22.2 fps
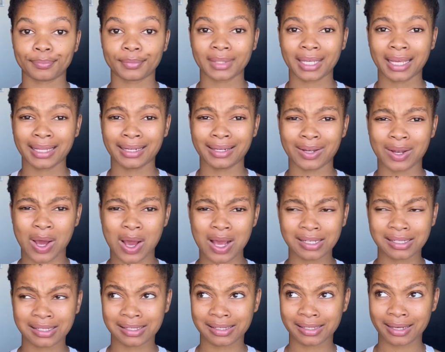
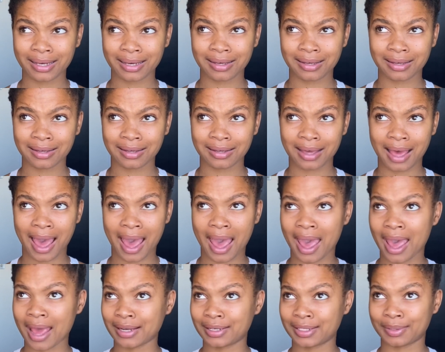Last year I
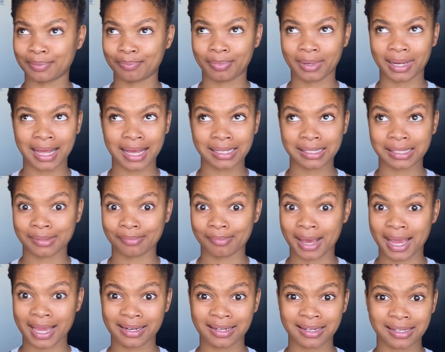had plus
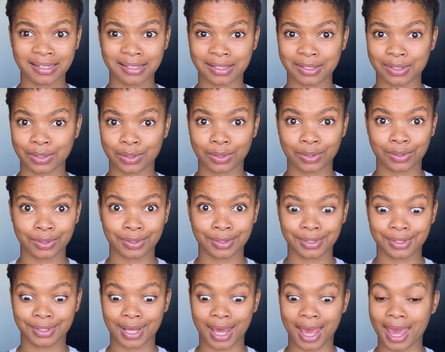minus
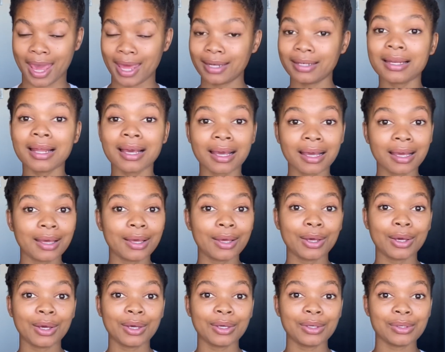10
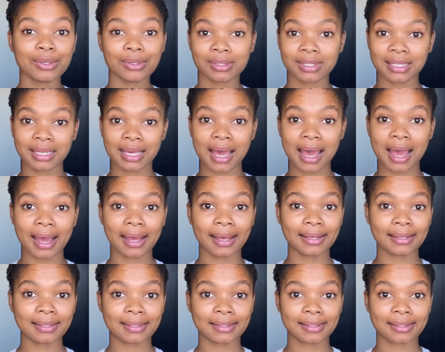
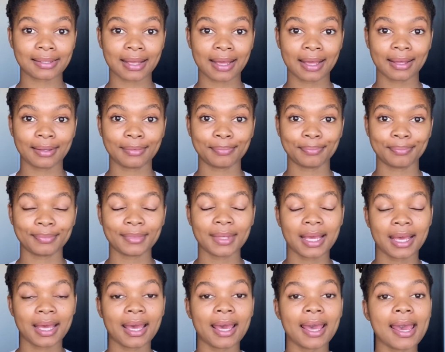UTIs.
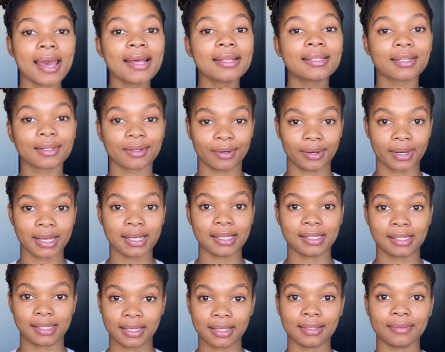It's
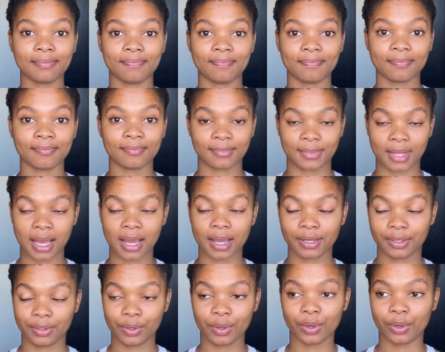crazy, I
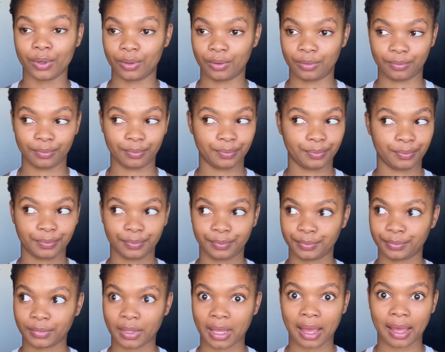know,
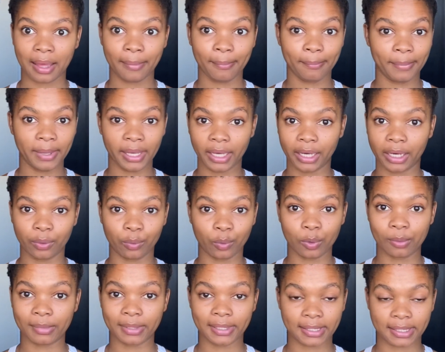being a
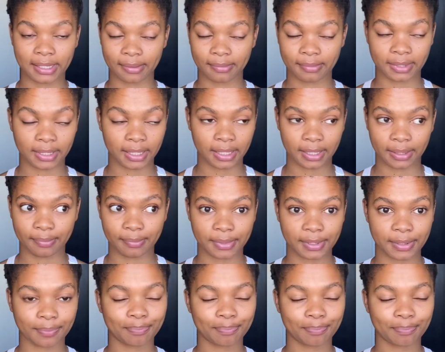woman sometimes.